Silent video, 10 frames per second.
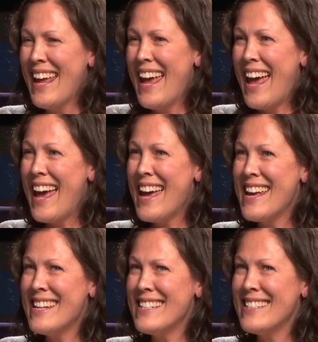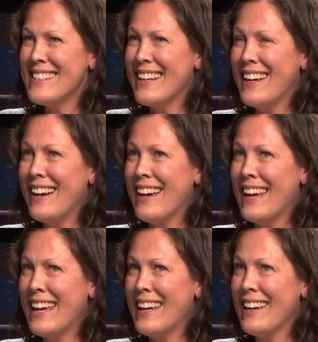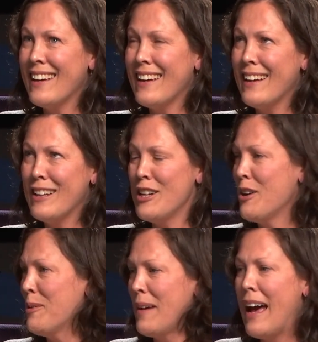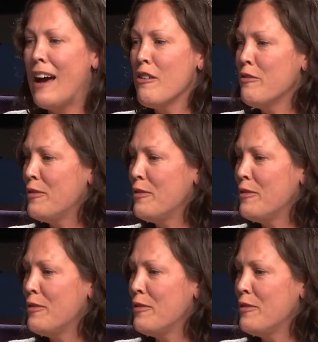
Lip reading: and I, have